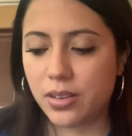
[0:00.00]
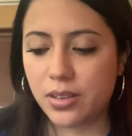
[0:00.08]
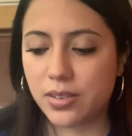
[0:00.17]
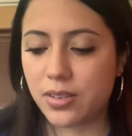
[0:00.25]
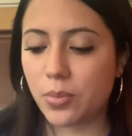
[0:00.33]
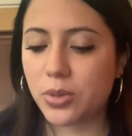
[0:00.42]

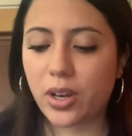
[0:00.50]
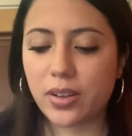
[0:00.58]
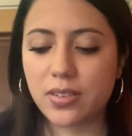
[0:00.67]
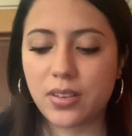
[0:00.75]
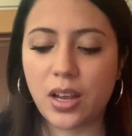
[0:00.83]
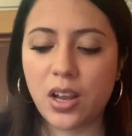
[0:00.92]

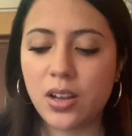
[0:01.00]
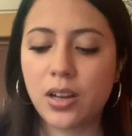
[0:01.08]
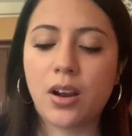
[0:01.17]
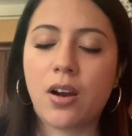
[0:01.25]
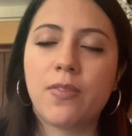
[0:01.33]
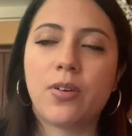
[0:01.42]
subjects. They
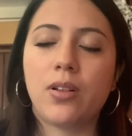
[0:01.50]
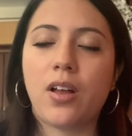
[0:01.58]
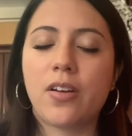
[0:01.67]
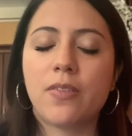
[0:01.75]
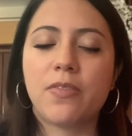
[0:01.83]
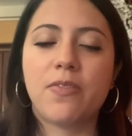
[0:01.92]
cover a lot
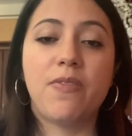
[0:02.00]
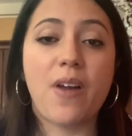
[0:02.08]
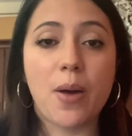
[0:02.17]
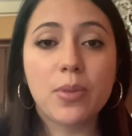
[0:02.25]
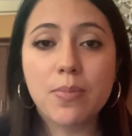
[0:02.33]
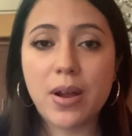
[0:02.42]
of
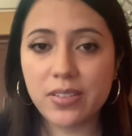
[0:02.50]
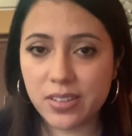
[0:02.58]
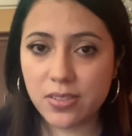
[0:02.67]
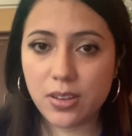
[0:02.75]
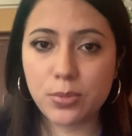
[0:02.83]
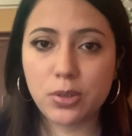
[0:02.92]
family medicine
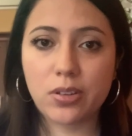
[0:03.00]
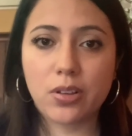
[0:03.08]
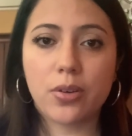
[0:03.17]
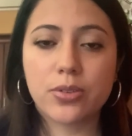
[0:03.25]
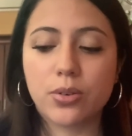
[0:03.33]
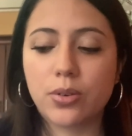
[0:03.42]
subjects
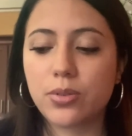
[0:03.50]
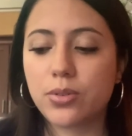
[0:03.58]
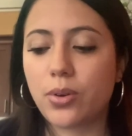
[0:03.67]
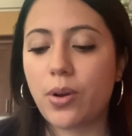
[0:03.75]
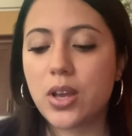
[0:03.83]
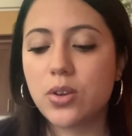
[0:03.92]
also.
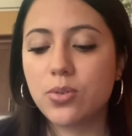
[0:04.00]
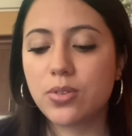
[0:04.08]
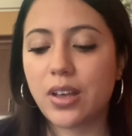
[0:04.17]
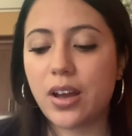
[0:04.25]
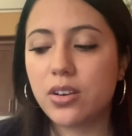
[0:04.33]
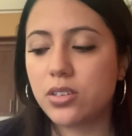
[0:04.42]
So I use
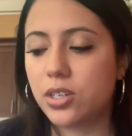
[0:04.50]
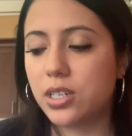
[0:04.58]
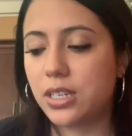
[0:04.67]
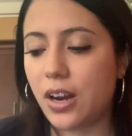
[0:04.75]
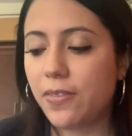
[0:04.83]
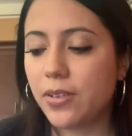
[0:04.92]
that
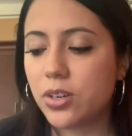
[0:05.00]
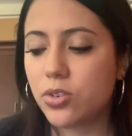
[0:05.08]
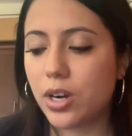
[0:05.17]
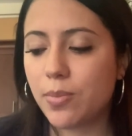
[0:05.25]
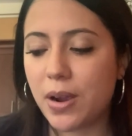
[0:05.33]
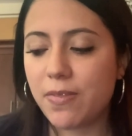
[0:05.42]
definitely
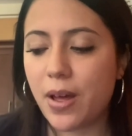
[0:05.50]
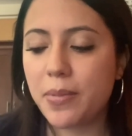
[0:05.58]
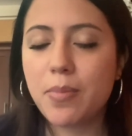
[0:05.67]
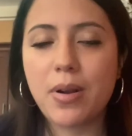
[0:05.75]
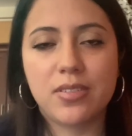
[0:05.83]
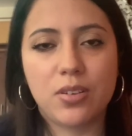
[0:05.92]
during my family
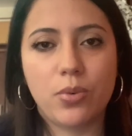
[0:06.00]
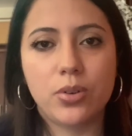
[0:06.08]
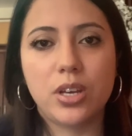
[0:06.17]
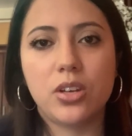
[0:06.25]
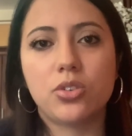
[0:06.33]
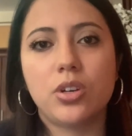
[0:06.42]
medicine
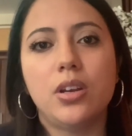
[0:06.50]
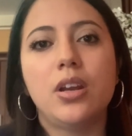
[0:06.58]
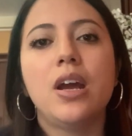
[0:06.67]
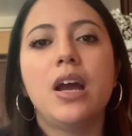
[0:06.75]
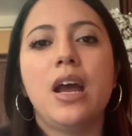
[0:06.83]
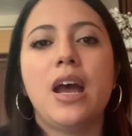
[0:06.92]
rotation,
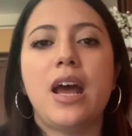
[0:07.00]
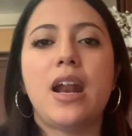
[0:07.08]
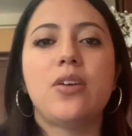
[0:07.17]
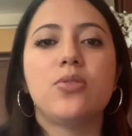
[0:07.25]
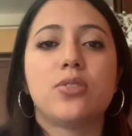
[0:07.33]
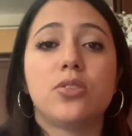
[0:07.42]
and I
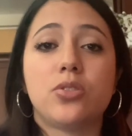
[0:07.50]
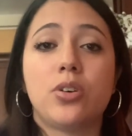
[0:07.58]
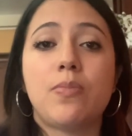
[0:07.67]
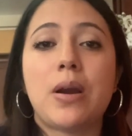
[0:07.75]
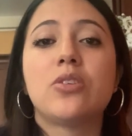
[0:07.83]
use it during my